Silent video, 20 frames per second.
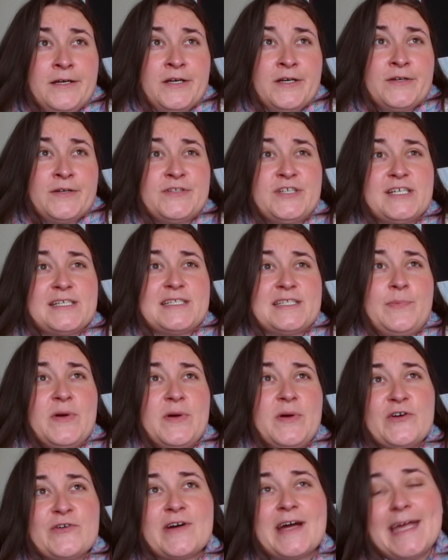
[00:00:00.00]
It was just a
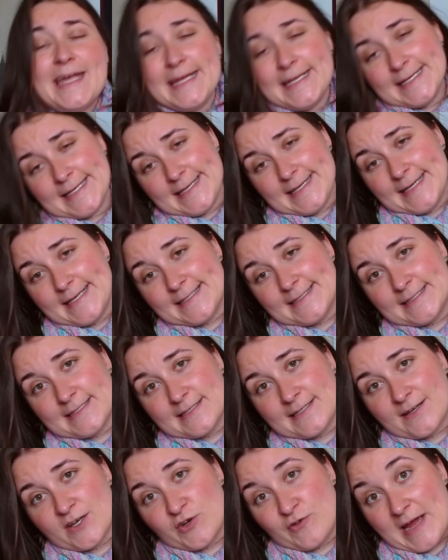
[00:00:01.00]
bit rainy
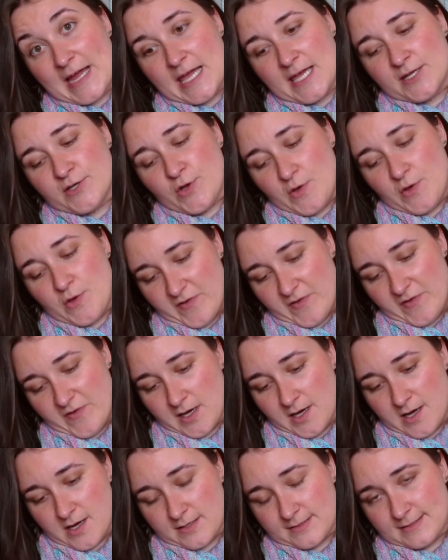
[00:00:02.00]
and grey and
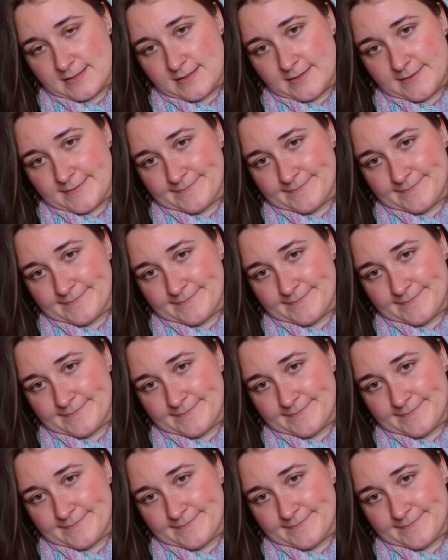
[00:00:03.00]
overcast.